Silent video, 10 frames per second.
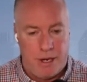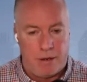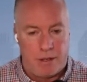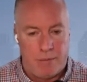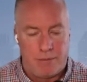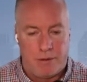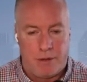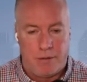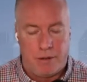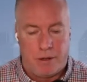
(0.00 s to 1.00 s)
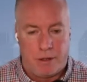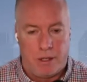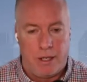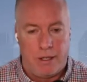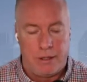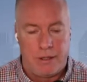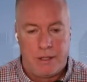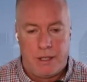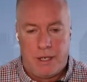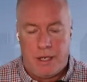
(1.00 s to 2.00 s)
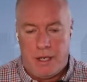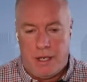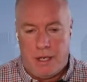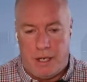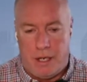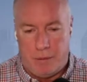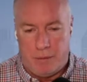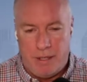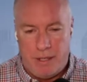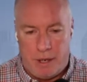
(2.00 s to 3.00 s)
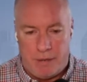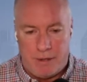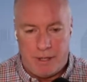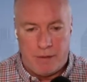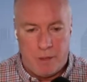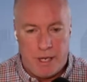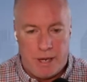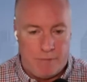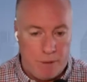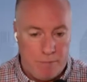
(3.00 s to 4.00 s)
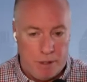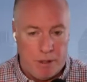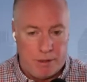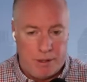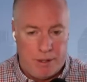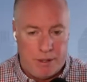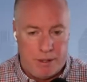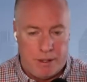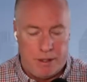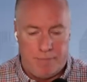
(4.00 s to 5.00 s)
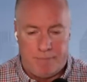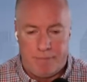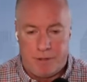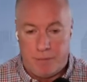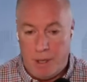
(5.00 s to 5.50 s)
outcomes for our clients. But right now, everything we built. So